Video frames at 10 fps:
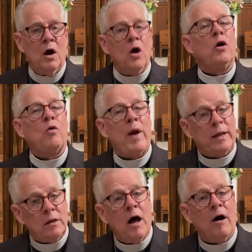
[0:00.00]
her
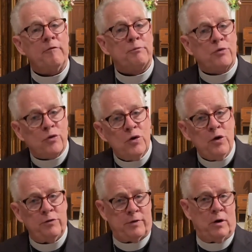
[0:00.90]
great love
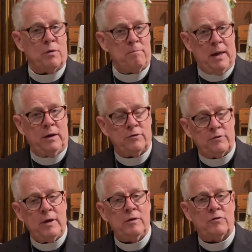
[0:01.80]
proves that her many
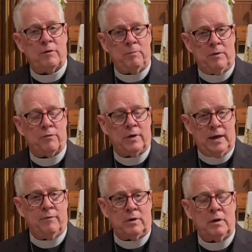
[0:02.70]
sins have been
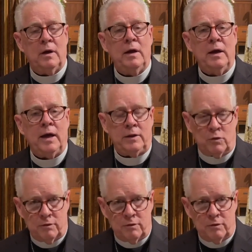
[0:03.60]
forgiven in the